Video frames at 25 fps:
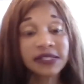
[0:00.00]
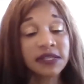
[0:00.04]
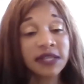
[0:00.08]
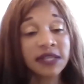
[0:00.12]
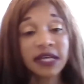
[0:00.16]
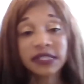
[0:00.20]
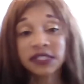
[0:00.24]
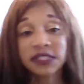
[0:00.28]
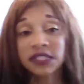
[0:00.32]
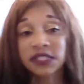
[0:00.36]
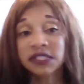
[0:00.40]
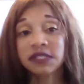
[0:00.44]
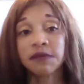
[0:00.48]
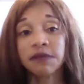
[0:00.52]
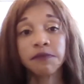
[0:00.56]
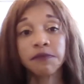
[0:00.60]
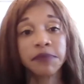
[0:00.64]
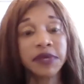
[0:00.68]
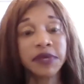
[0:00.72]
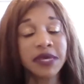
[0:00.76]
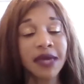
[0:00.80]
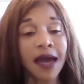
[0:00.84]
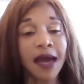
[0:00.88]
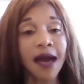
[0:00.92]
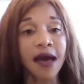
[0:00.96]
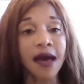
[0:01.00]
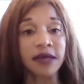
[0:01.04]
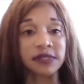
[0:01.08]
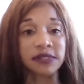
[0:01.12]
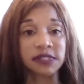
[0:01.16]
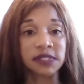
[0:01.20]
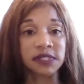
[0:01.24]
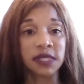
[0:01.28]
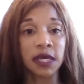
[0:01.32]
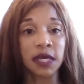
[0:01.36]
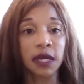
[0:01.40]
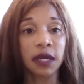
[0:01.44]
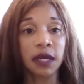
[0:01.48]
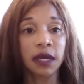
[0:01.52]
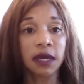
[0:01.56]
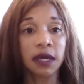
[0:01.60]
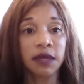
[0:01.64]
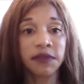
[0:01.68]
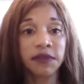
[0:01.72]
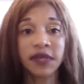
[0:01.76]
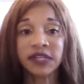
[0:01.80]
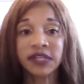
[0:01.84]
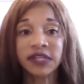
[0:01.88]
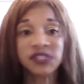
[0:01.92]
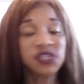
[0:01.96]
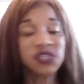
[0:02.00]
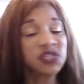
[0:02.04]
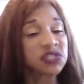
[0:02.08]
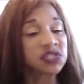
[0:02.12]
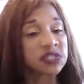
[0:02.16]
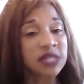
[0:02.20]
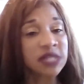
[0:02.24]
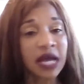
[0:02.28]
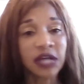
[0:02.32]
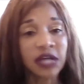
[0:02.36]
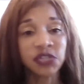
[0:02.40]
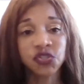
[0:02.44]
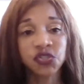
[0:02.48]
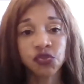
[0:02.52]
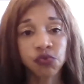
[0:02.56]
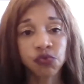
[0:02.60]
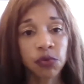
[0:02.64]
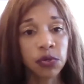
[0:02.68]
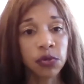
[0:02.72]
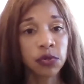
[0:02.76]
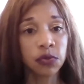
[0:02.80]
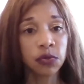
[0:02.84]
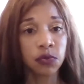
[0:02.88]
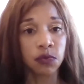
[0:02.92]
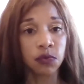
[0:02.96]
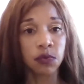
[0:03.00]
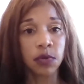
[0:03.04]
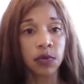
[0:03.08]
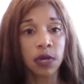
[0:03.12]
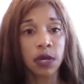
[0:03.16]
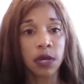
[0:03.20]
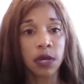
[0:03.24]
And that's just some BS. That's just not true.